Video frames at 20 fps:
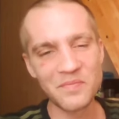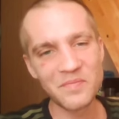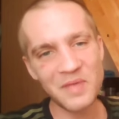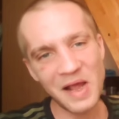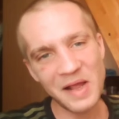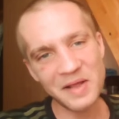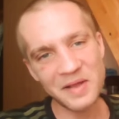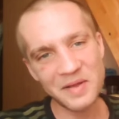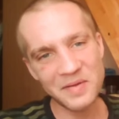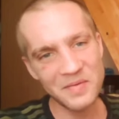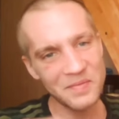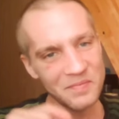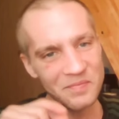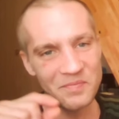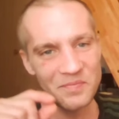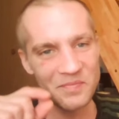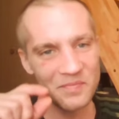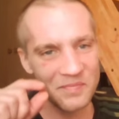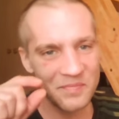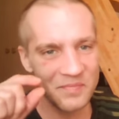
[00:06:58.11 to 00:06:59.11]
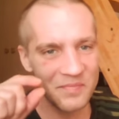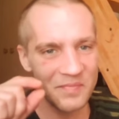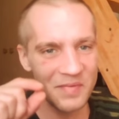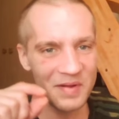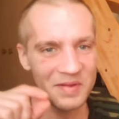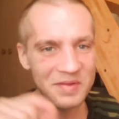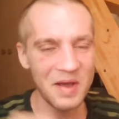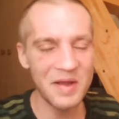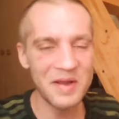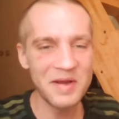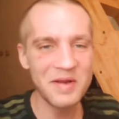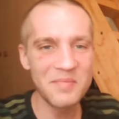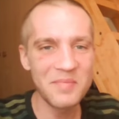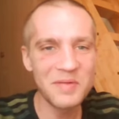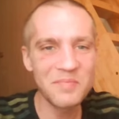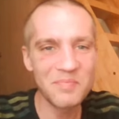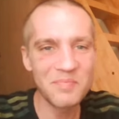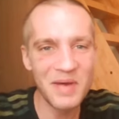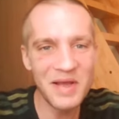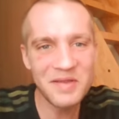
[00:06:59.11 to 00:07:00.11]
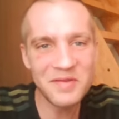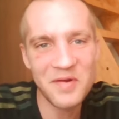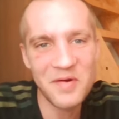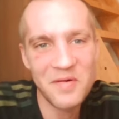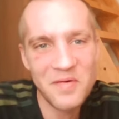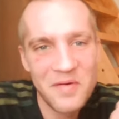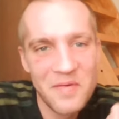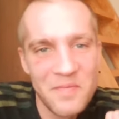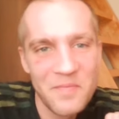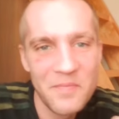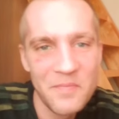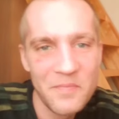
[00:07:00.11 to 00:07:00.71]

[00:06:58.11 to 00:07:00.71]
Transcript: like a tiny bit better